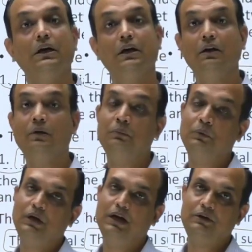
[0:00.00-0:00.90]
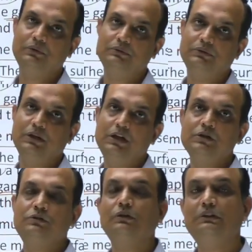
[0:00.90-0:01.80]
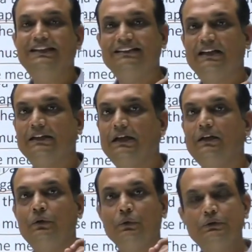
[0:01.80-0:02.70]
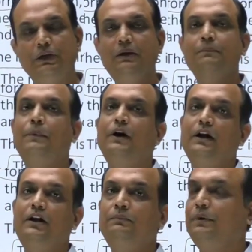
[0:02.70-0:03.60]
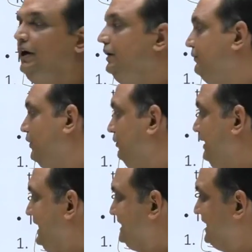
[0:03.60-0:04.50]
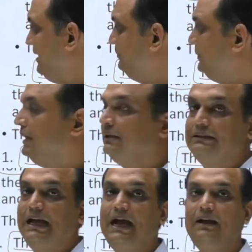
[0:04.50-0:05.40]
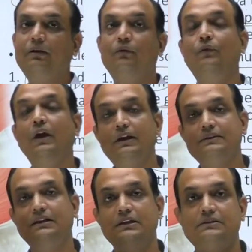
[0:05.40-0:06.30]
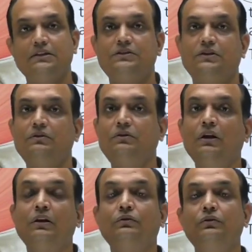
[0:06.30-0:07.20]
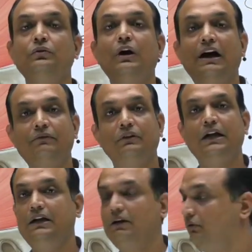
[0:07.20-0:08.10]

third molar tooth. So these are the two, three important points for your exam that where is the insertion. So you have to write